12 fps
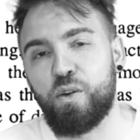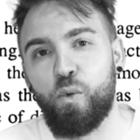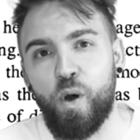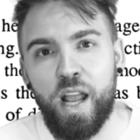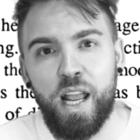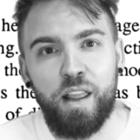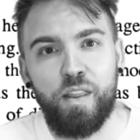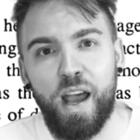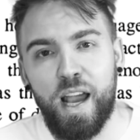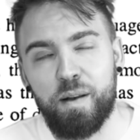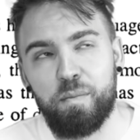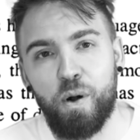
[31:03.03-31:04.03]
way
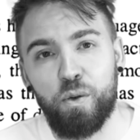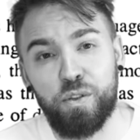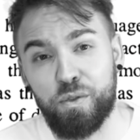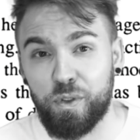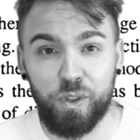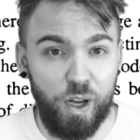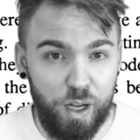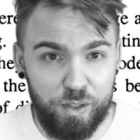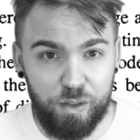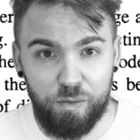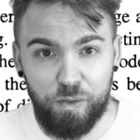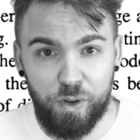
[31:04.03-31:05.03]
that most
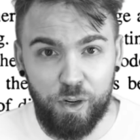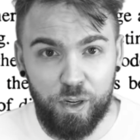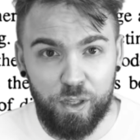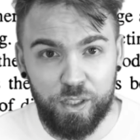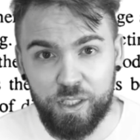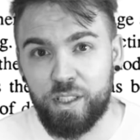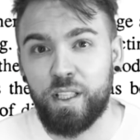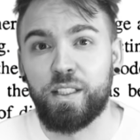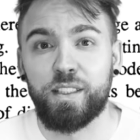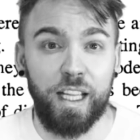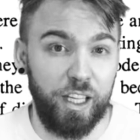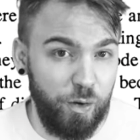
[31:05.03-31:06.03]
philosophers,
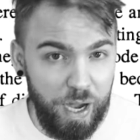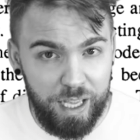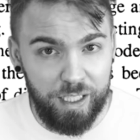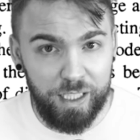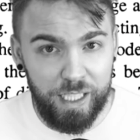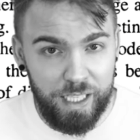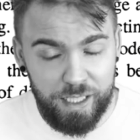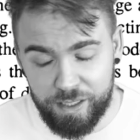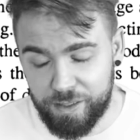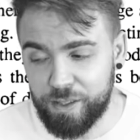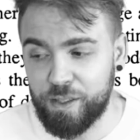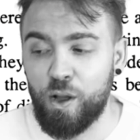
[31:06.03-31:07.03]

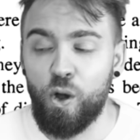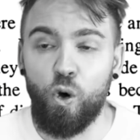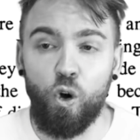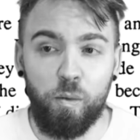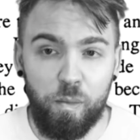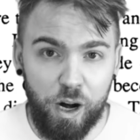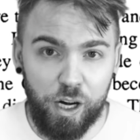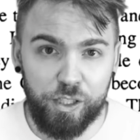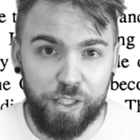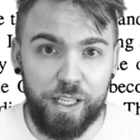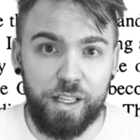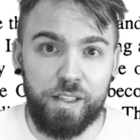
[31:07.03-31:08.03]
psychoanalysts, or
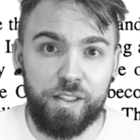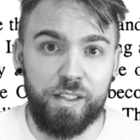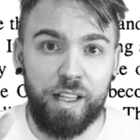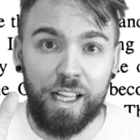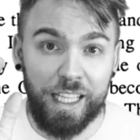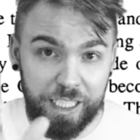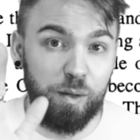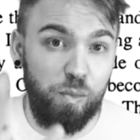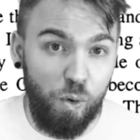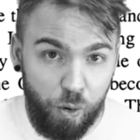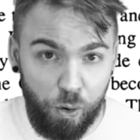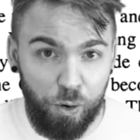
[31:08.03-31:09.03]
Marxists like
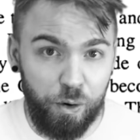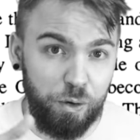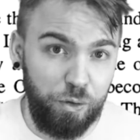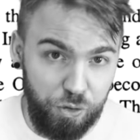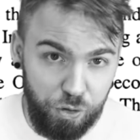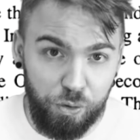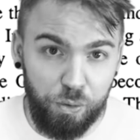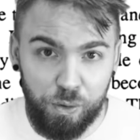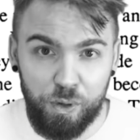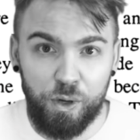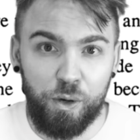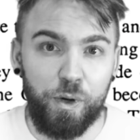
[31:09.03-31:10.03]
Debord do,
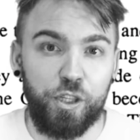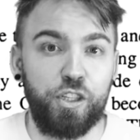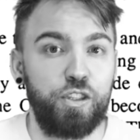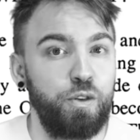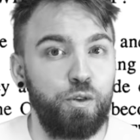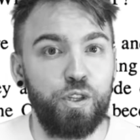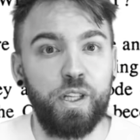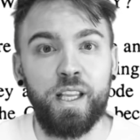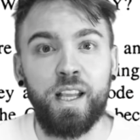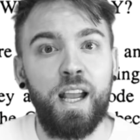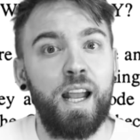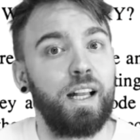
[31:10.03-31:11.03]
which is
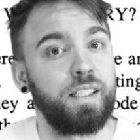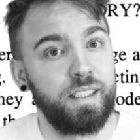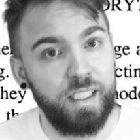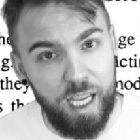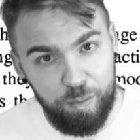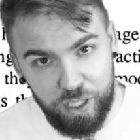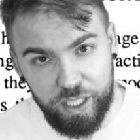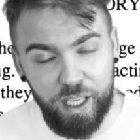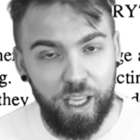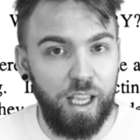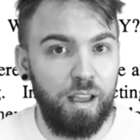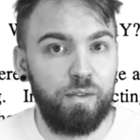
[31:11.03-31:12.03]
usually escape the
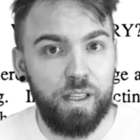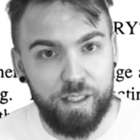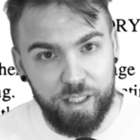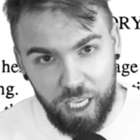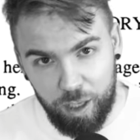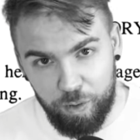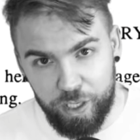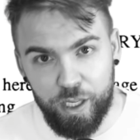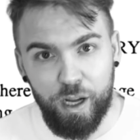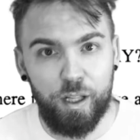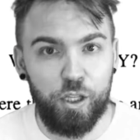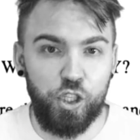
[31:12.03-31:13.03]
cave, escape
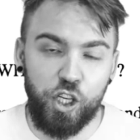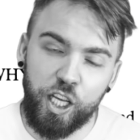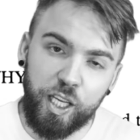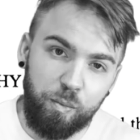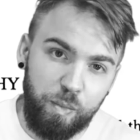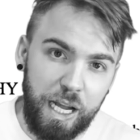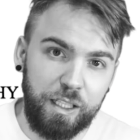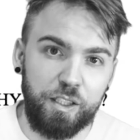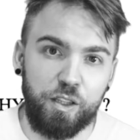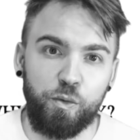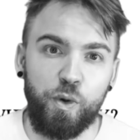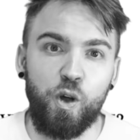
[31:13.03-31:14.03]
ideology, get back to
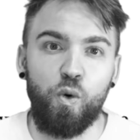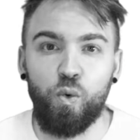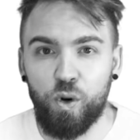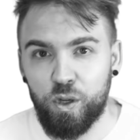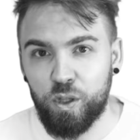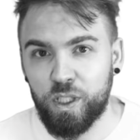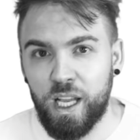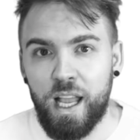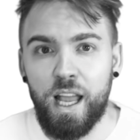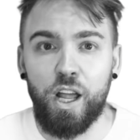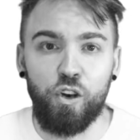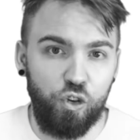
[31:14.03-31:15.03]
the real world
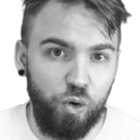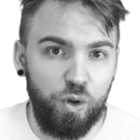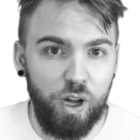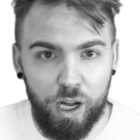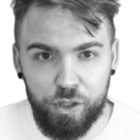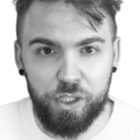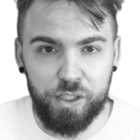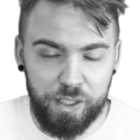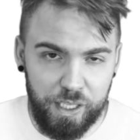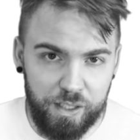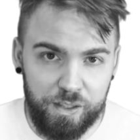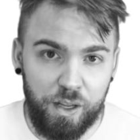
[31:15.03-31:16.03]
and true
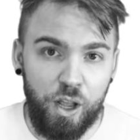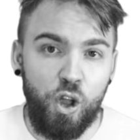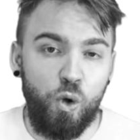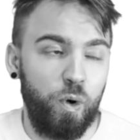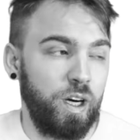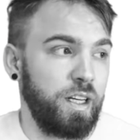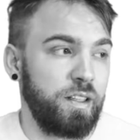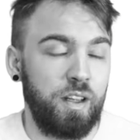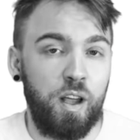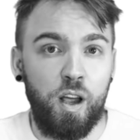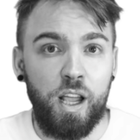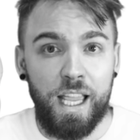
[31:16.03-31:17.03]
consciousness. Whereas
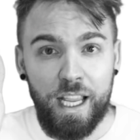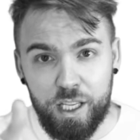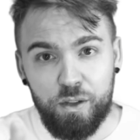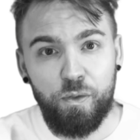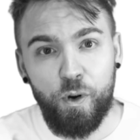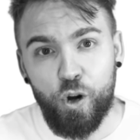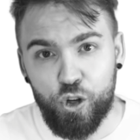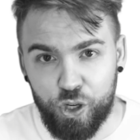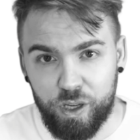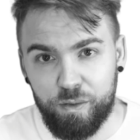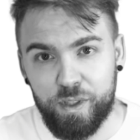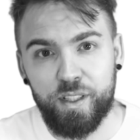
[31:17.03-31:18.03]
his
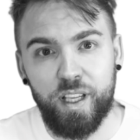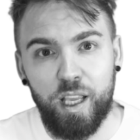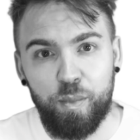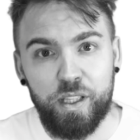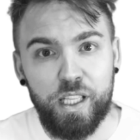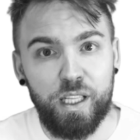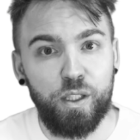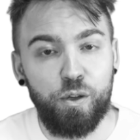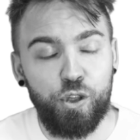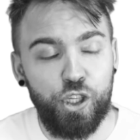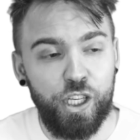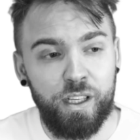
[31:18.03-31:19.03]
version of escaping the
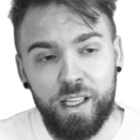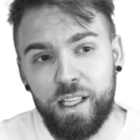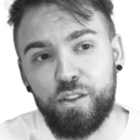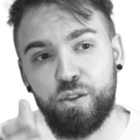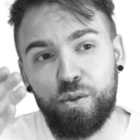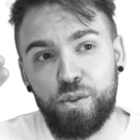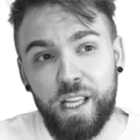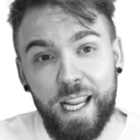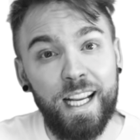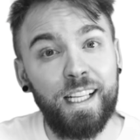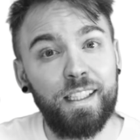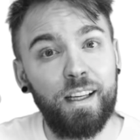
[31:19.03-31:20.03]
illusion is to
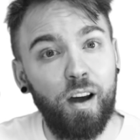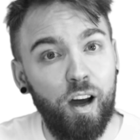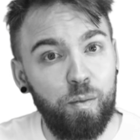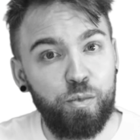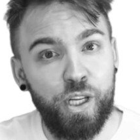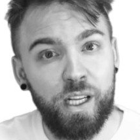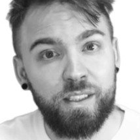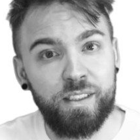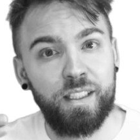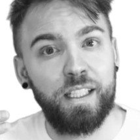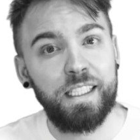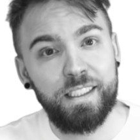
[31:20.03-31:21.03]
take the
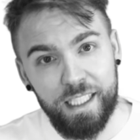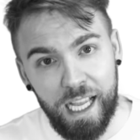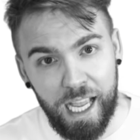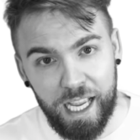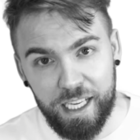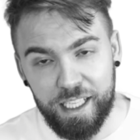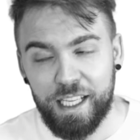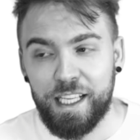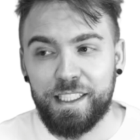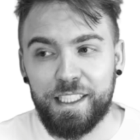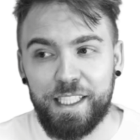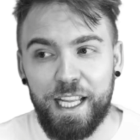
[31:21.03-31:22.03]
object's side,
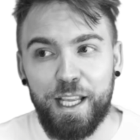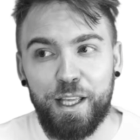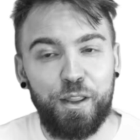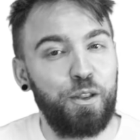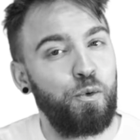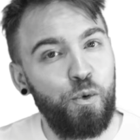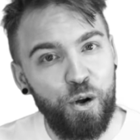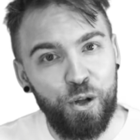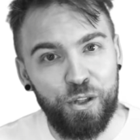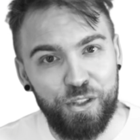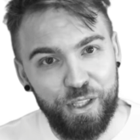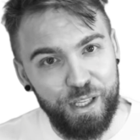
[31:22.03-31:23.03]
to take the
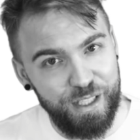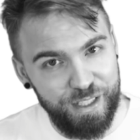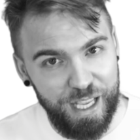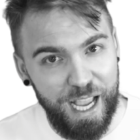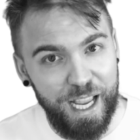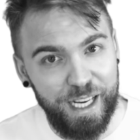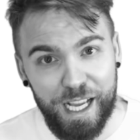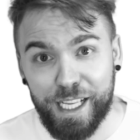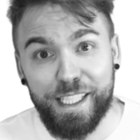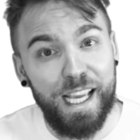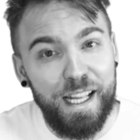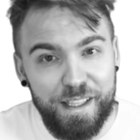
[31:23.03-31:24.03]
world's side
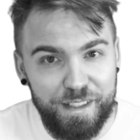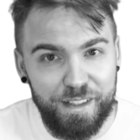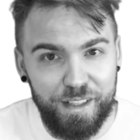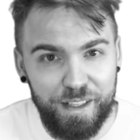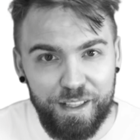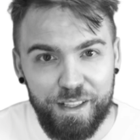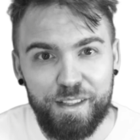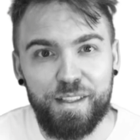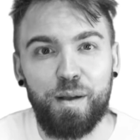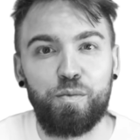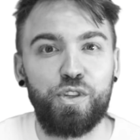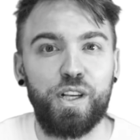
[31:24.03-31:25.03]
against
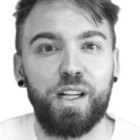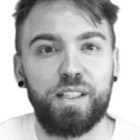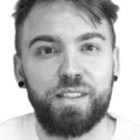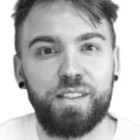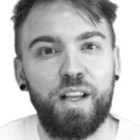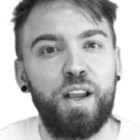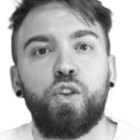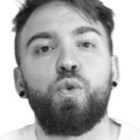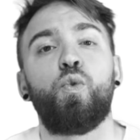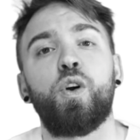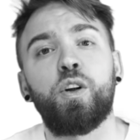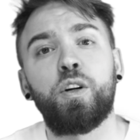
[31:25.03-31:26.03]
subjects. The
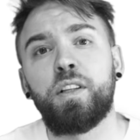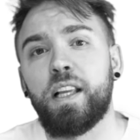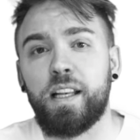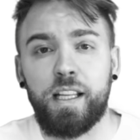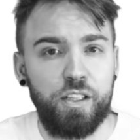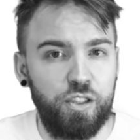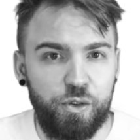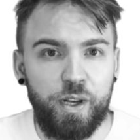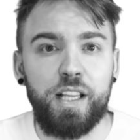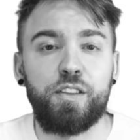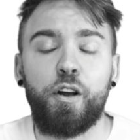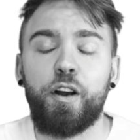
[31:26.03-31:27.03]
world and history
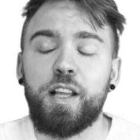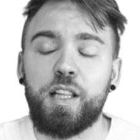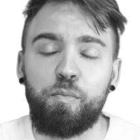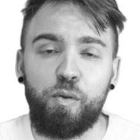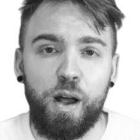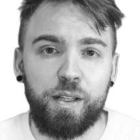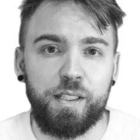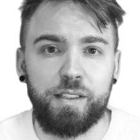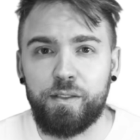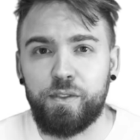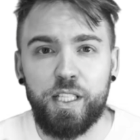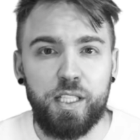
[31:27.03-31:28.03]
is already in the process
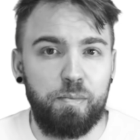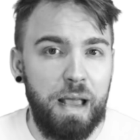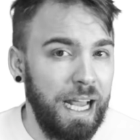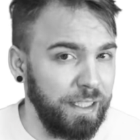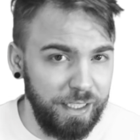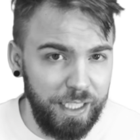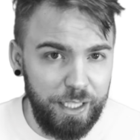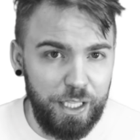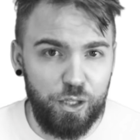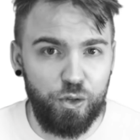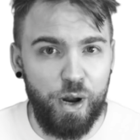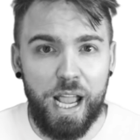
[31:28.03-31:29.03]
of dismantling
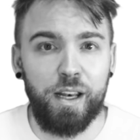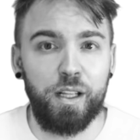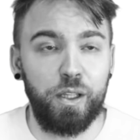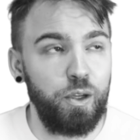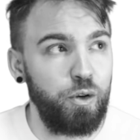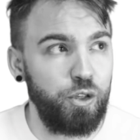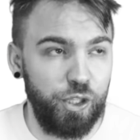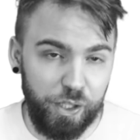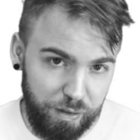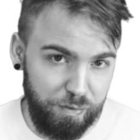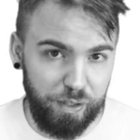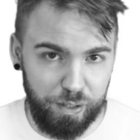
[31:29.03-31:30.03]
this grand illusion
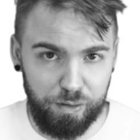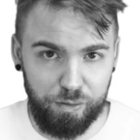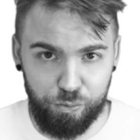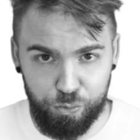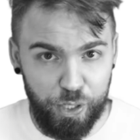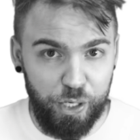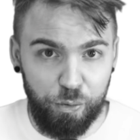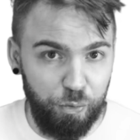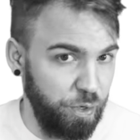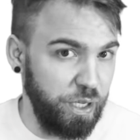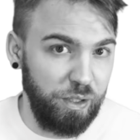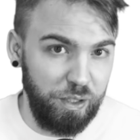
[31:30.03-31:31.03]
of the
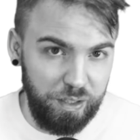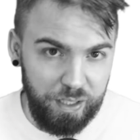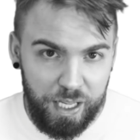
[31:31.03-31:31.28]
real.